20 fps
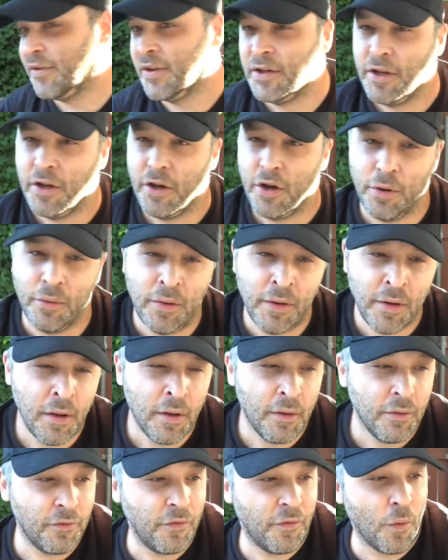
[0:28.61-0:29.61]
video
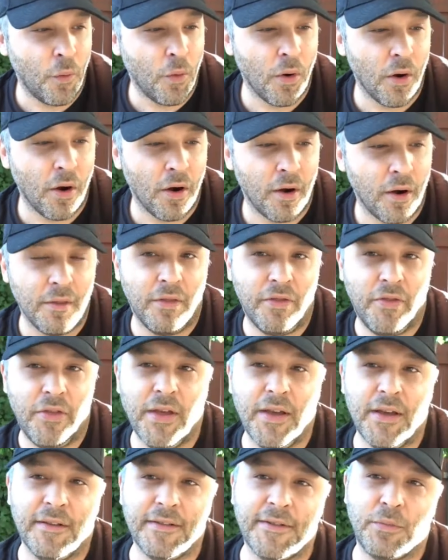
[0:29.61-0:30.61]
for
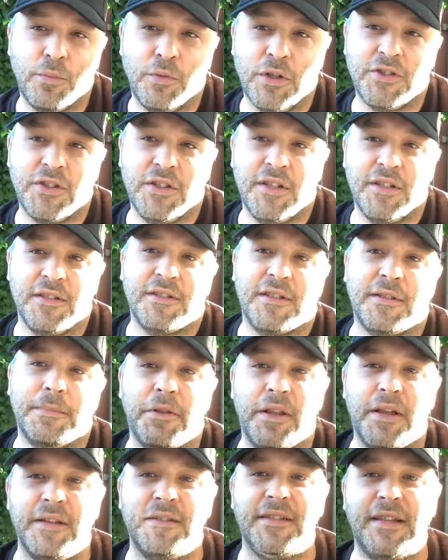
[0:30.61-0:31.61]
this, which is the
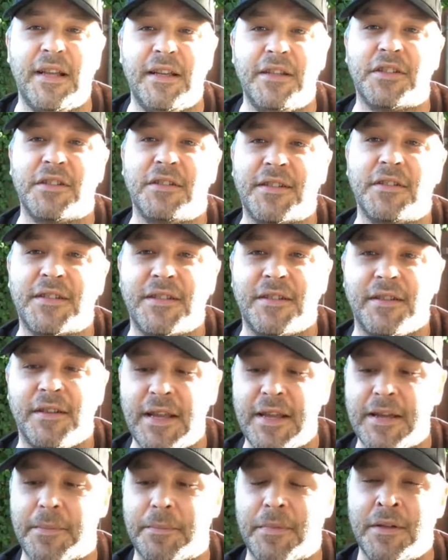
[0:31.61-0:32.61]
PlayStation
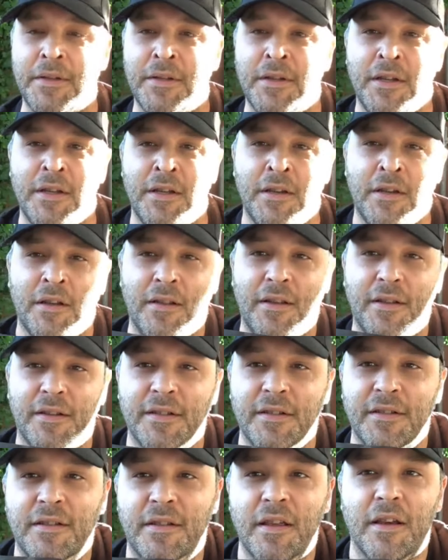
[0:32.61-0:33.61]
Slim.
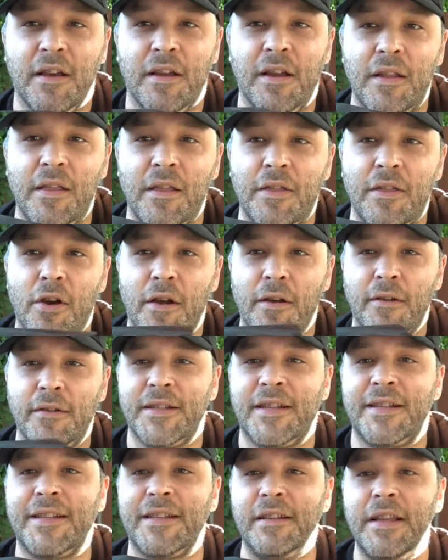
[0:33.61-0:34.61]
This is the
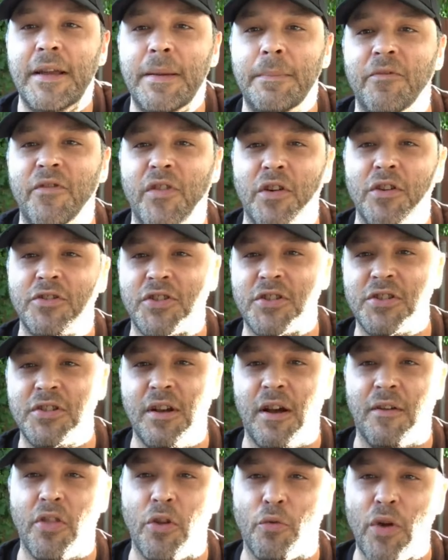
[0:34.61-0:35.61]
slim
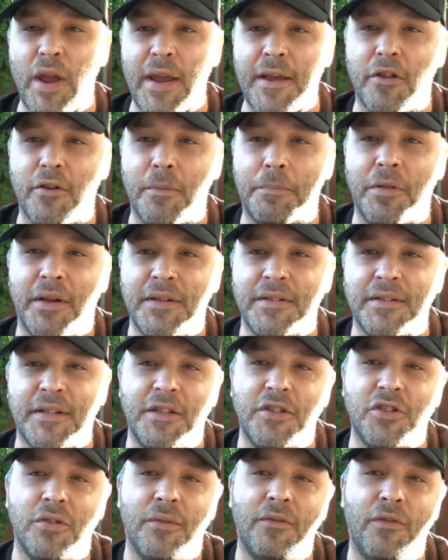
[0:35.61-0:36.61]
version of the regular
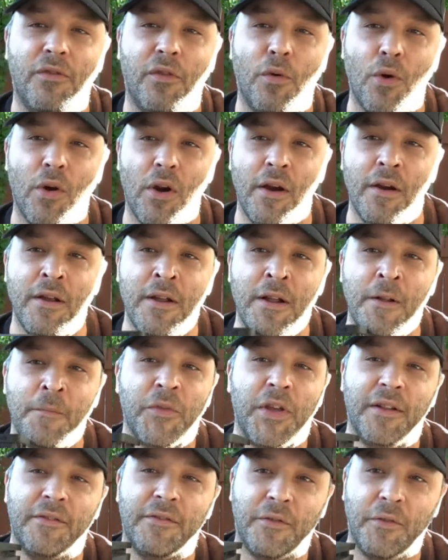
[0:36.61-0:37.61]
PlayStation 4.
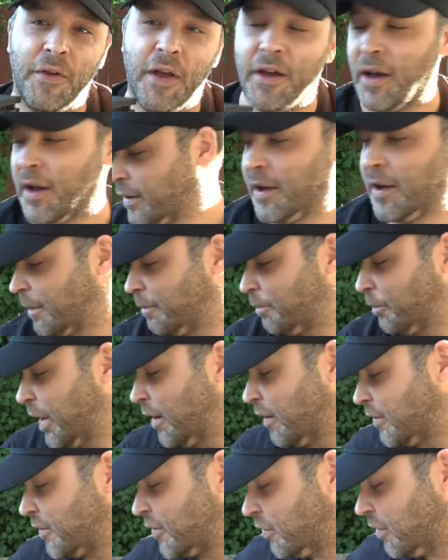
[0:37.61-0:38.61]
It's
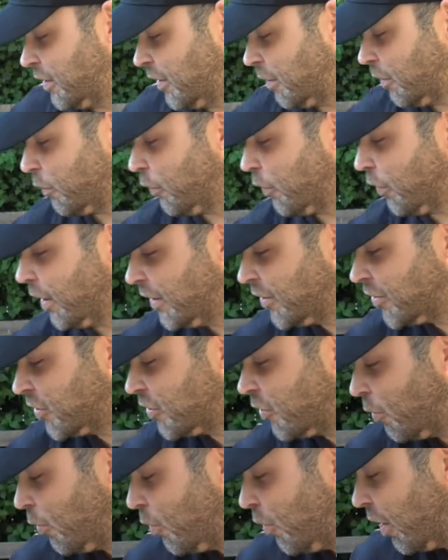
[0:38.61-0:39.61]
compared to the
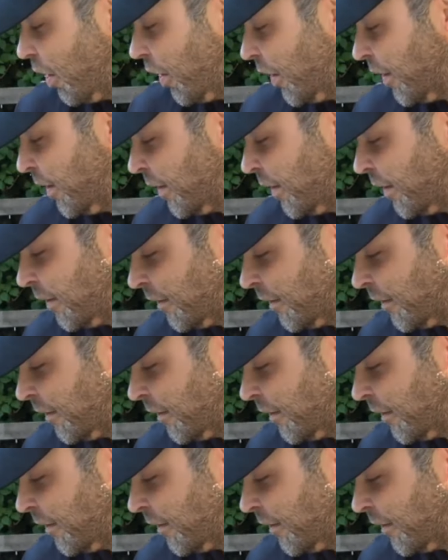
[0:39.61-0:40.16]
original one.